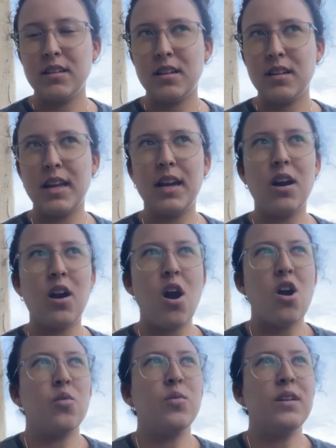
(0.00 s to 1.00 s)
Like,
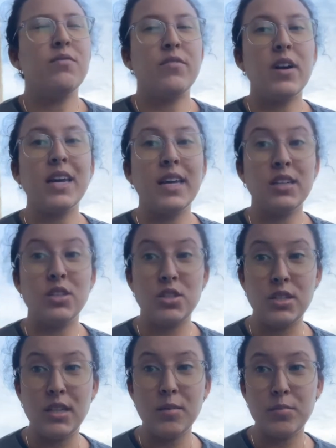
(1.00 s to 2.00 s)
are we fucking
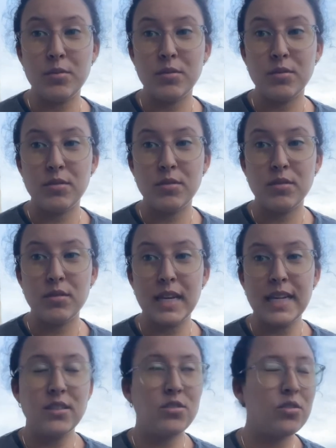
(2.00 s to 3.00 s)
sheep
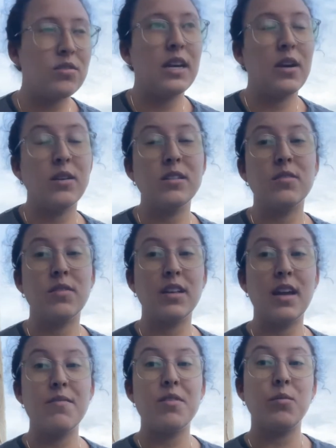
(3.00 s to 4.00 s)
in certain areas of our
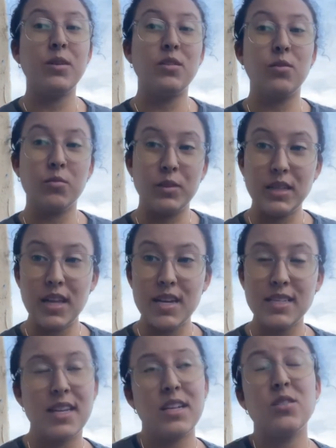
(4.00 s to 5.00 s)
life that we don't
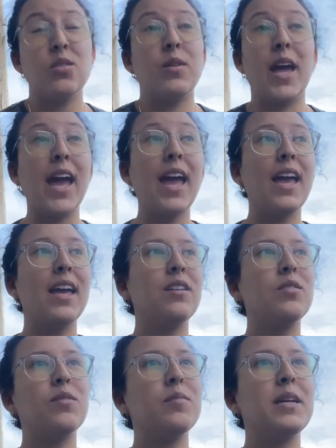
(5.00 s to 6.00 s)
realize? And it's okay,
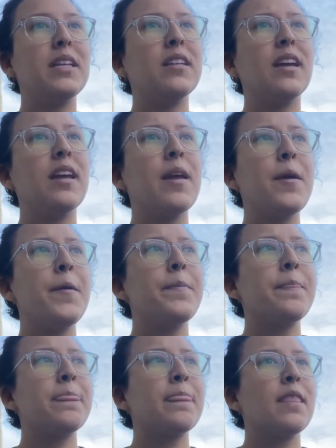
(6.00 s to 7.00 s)
you know what I mean? Like,
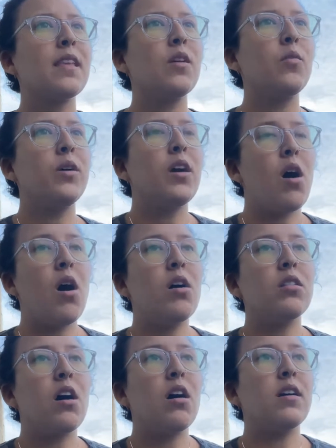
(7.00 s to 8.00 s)
we
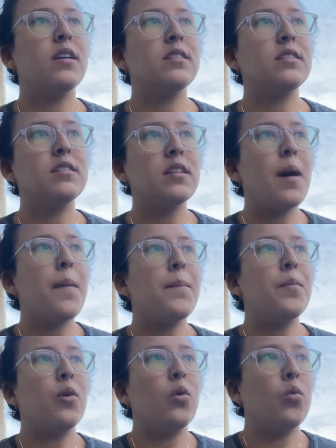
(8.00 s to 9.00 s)
all are in
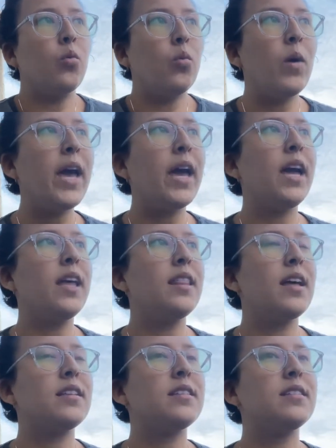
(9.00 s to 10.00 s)
some way.
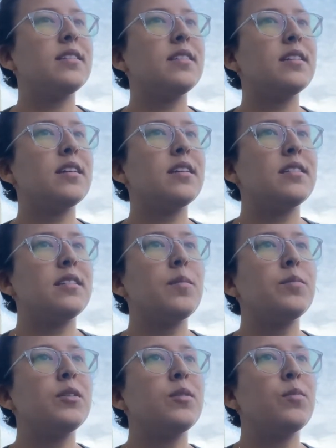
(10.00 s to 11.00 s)
That's a
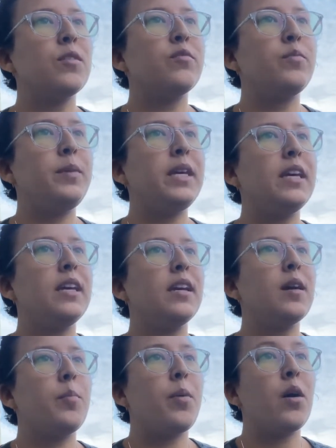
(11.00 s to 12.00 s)
symptom of
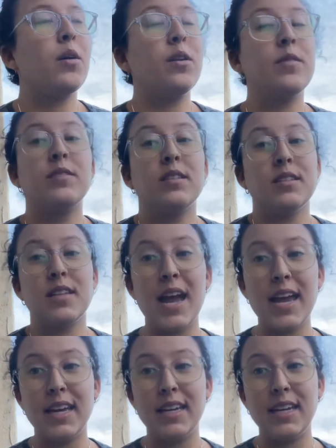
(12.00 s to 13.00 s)
being a part of
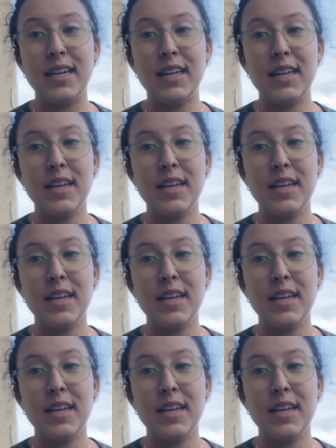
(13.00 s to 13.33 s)
society.